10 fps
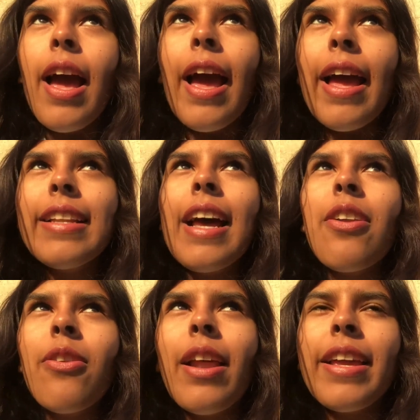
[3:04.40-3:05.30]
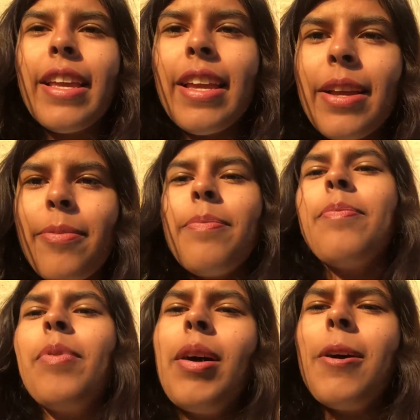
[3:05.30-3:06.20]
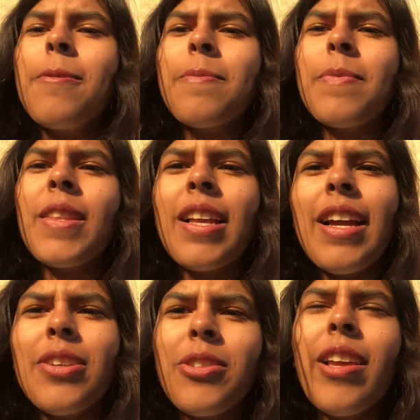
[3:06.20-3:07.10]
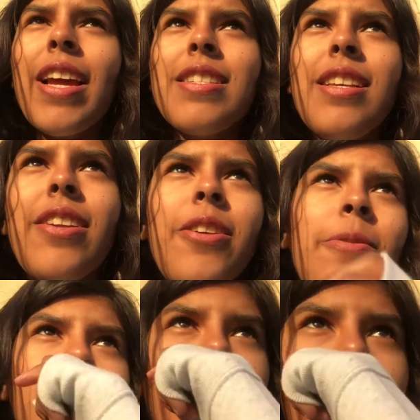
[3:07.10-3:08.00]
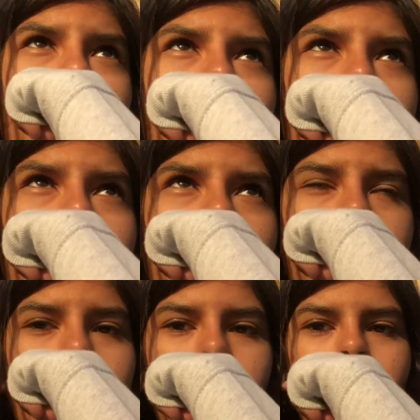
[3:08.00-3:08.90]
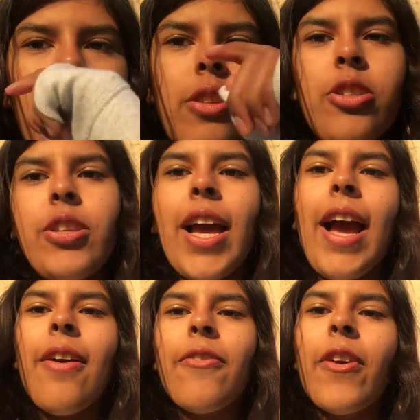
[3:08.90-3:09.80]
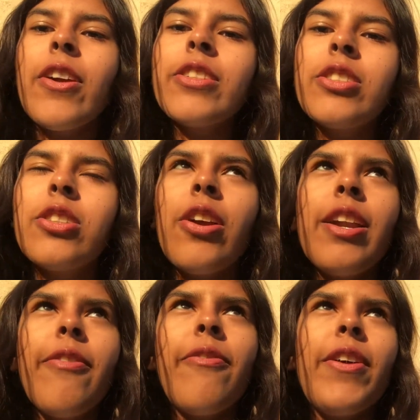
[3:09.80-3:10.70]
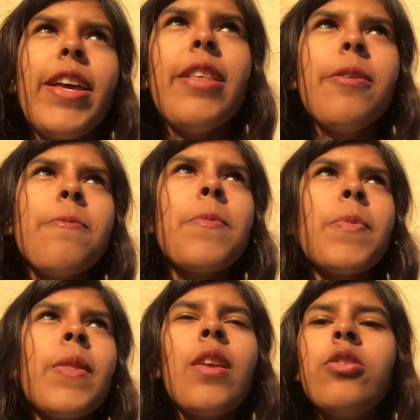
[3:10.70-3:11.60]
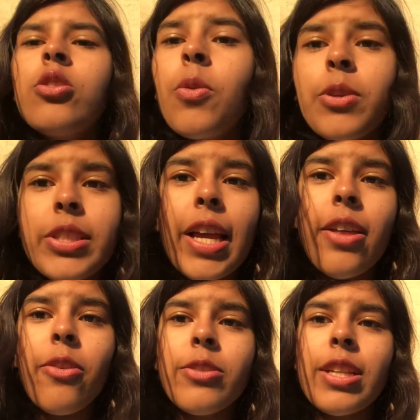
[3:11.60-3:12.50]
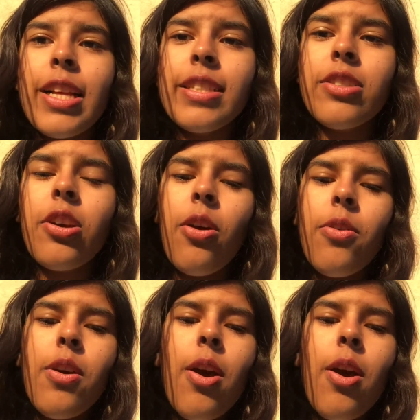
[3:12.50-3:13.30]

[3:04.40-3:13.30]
And I don't like it. But I'll see you guys later. Today I have first, third, and fifth. So we'll see how those classes go.